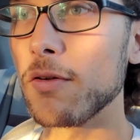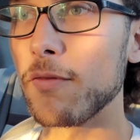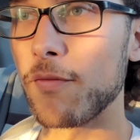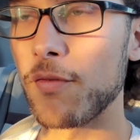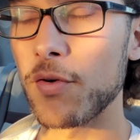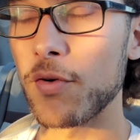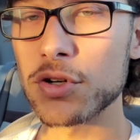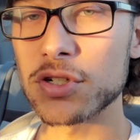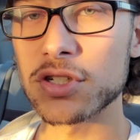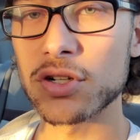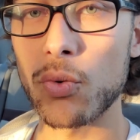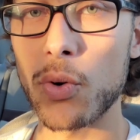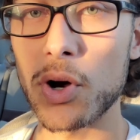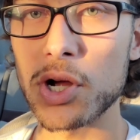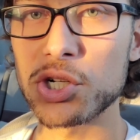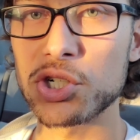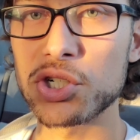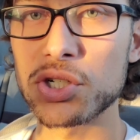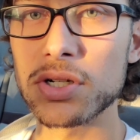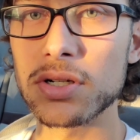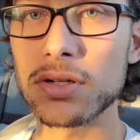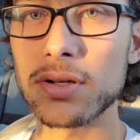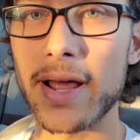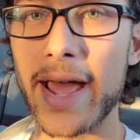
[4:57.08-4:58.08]
First
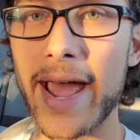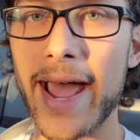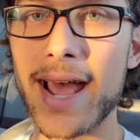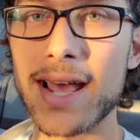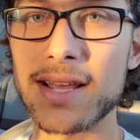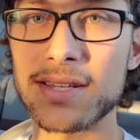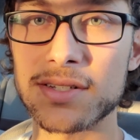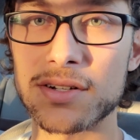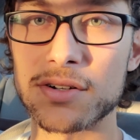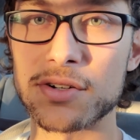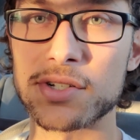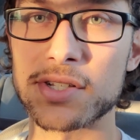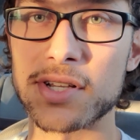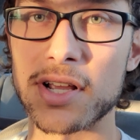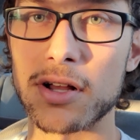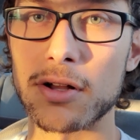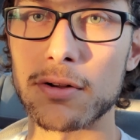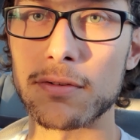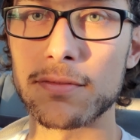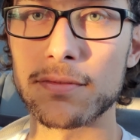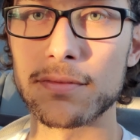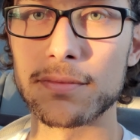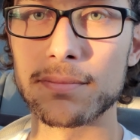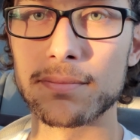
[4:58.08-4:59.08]
question, ask
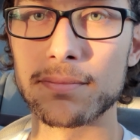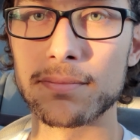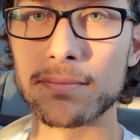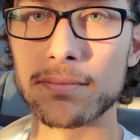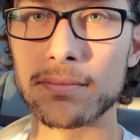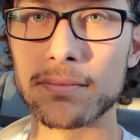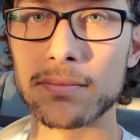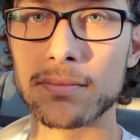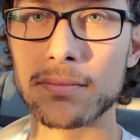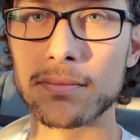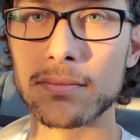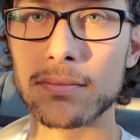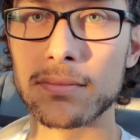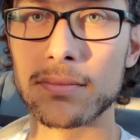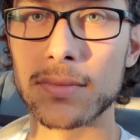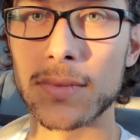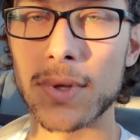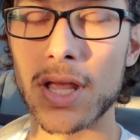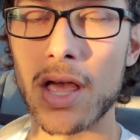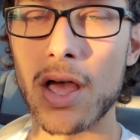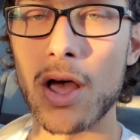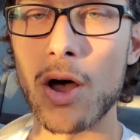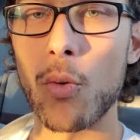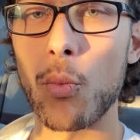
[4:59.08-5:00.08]
yourself,
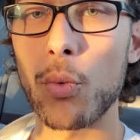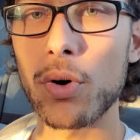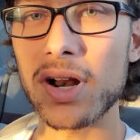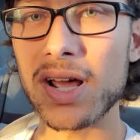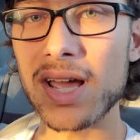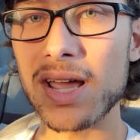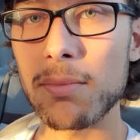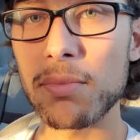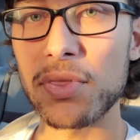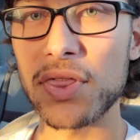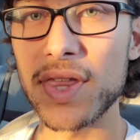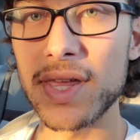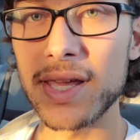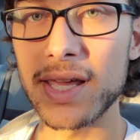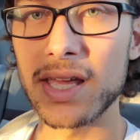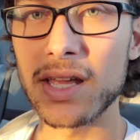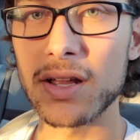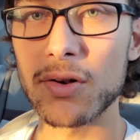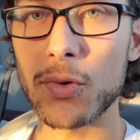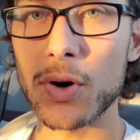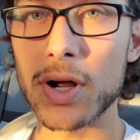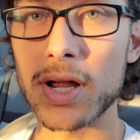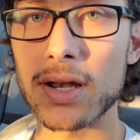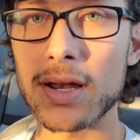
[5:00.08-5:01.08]
What I am
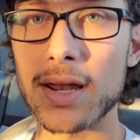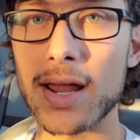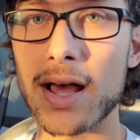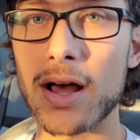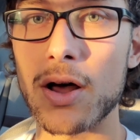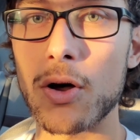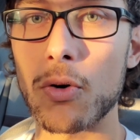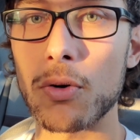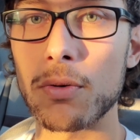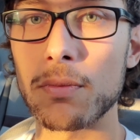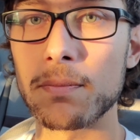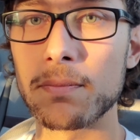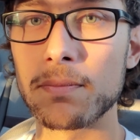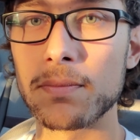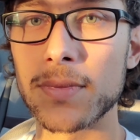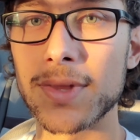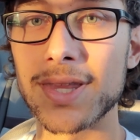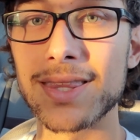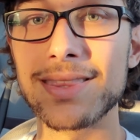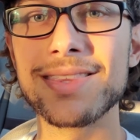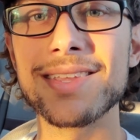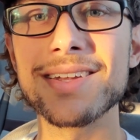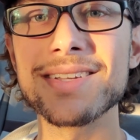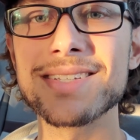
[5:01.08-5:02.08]
thinking right now,
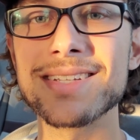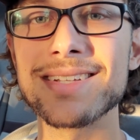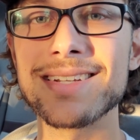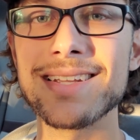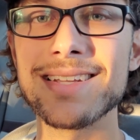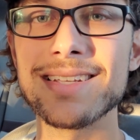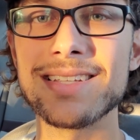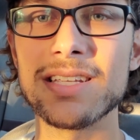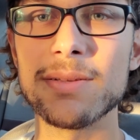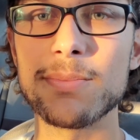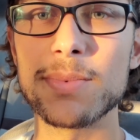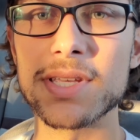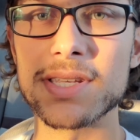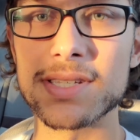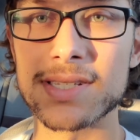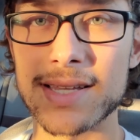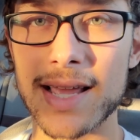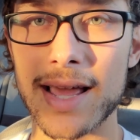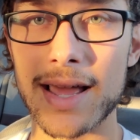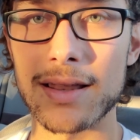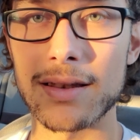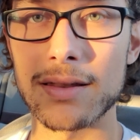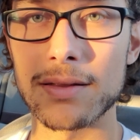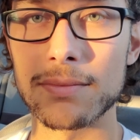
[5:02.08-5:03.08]
does it need to be
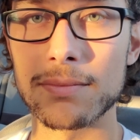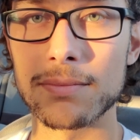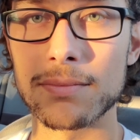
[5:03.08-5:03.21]
said?